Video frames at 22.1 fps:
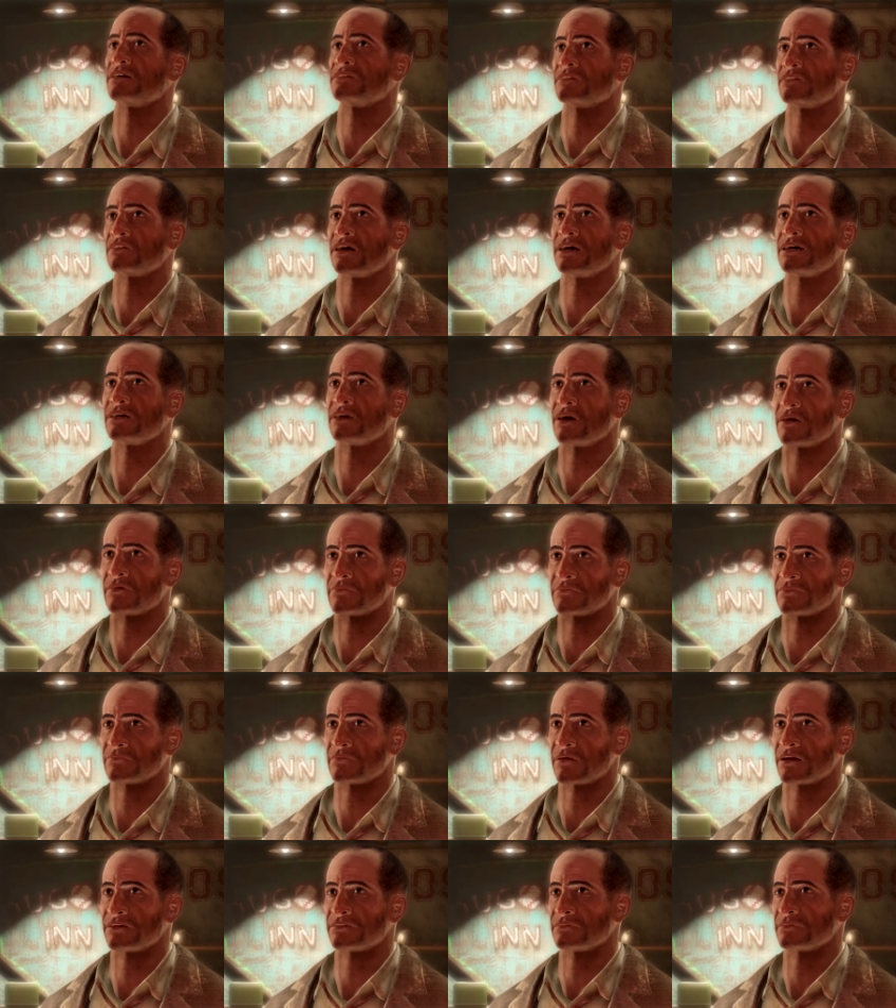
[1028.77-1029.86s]
And then they grabbed
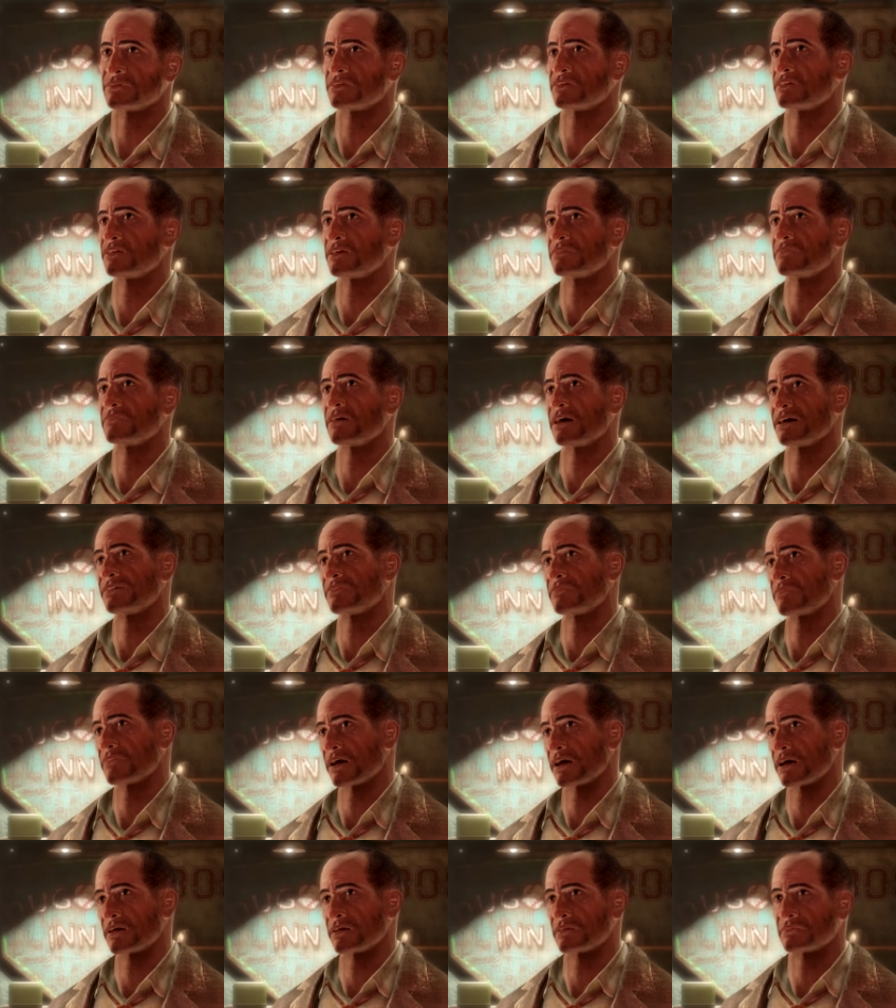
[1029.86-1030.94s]
him and said that they would make him
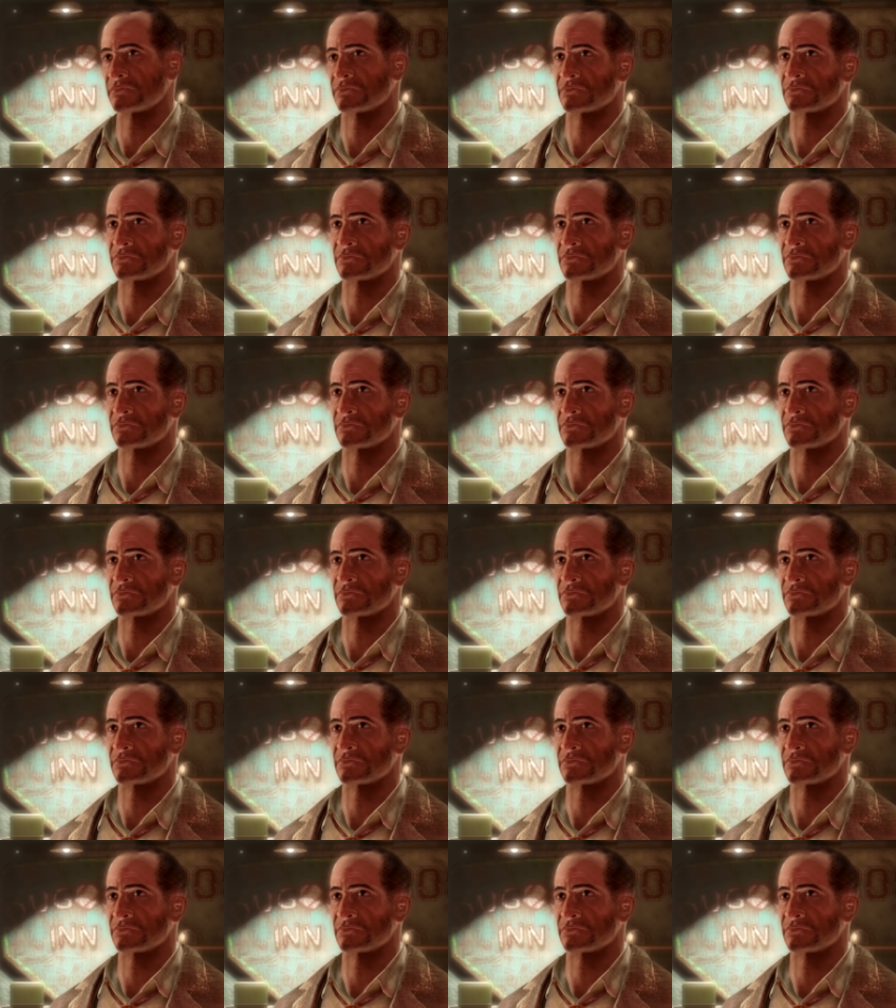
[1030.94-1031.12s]
pay.